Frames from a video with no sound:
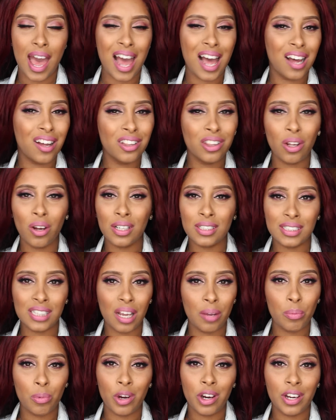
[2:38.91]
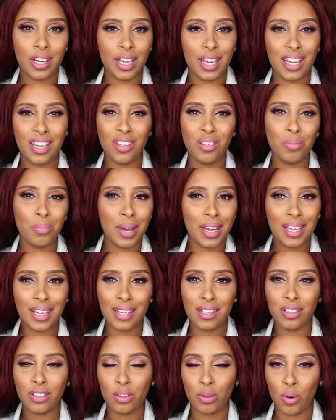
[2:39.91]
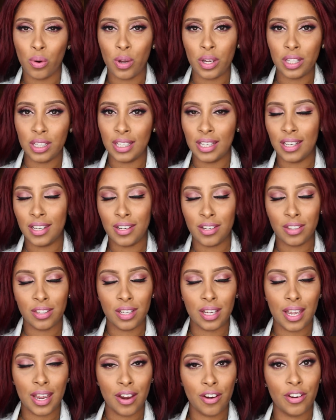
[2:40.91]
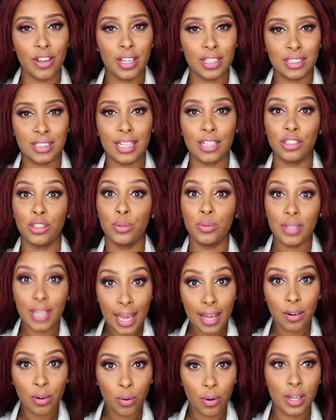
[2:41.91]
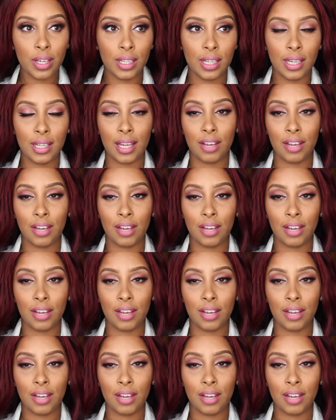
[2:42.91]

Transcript: A long time wearing it, you might get a little oily in the areas that you get oily.